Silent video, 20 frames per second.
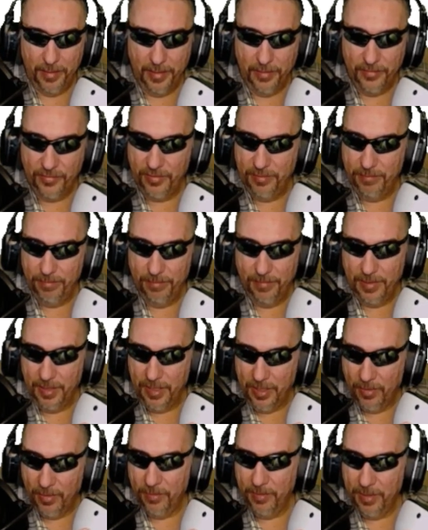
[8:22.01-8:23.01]
is
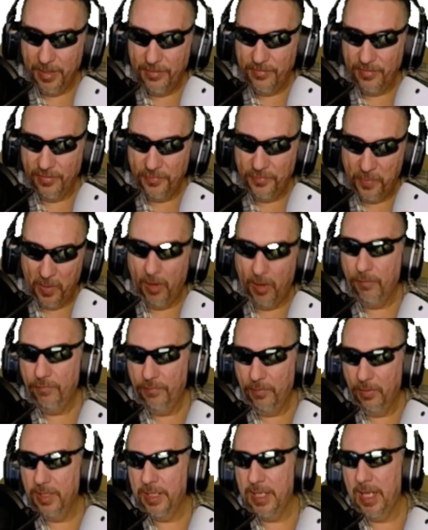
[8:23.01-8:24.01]
you know it's it's
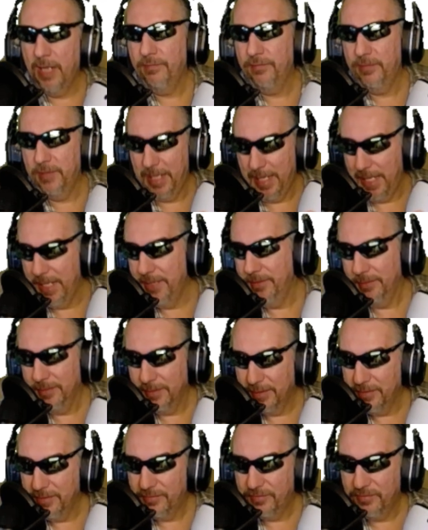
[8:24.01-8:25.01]
powerful enough to handle
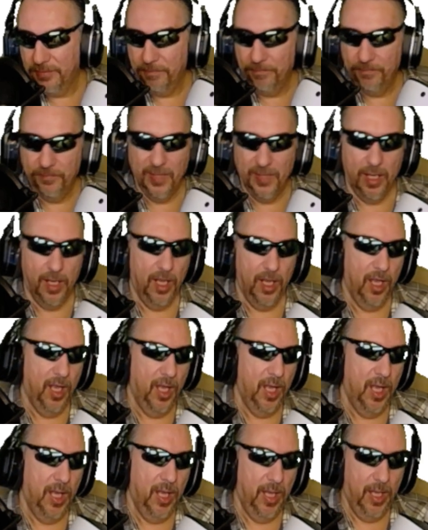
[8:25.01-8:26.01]
this,
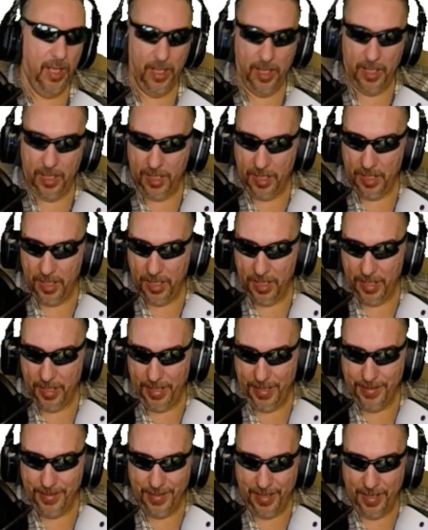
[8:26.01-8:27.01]
uh,
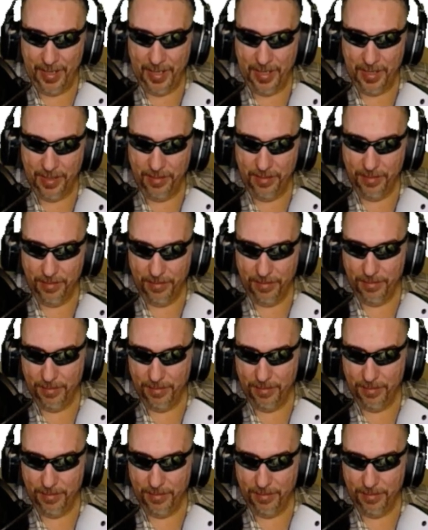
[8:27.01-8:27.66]
and then